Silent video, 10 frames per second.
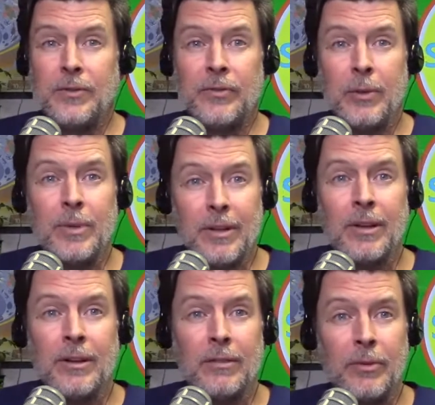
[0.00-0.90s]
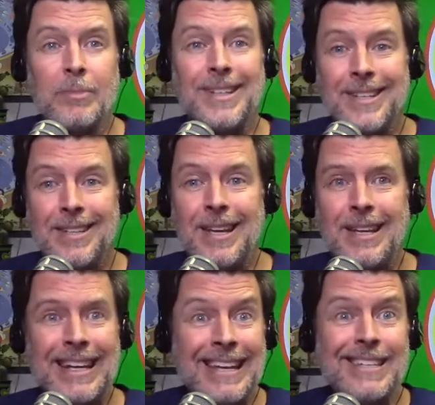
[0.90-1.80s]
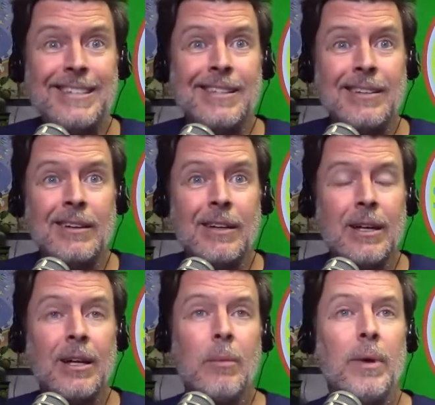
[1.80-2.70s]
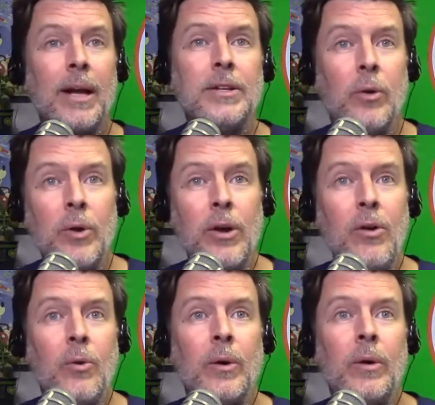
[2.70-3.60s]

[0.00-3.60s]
film from Disney, it is, but I don't know.